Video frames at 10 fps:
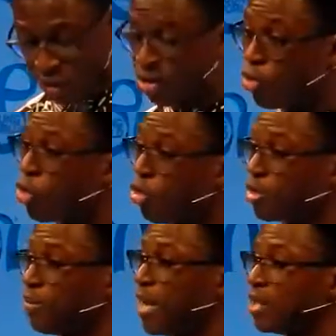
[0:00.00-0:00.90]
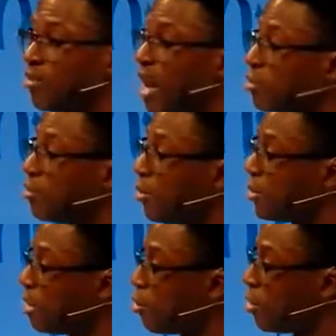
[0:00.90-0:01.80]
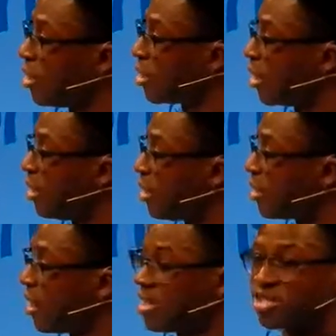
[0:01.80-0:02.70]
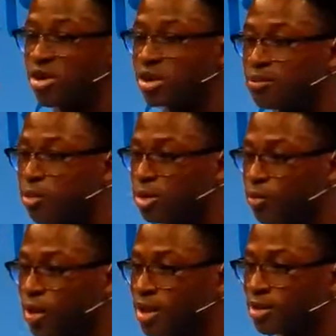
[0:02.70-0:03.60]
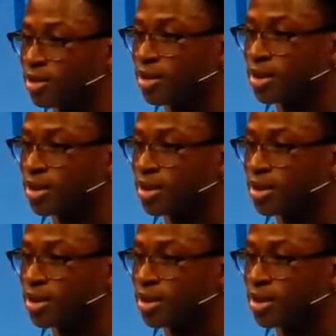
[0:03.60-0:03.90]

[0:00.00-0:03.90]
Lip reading: We Googled the plans of how to build an Ebola clinic and started building one.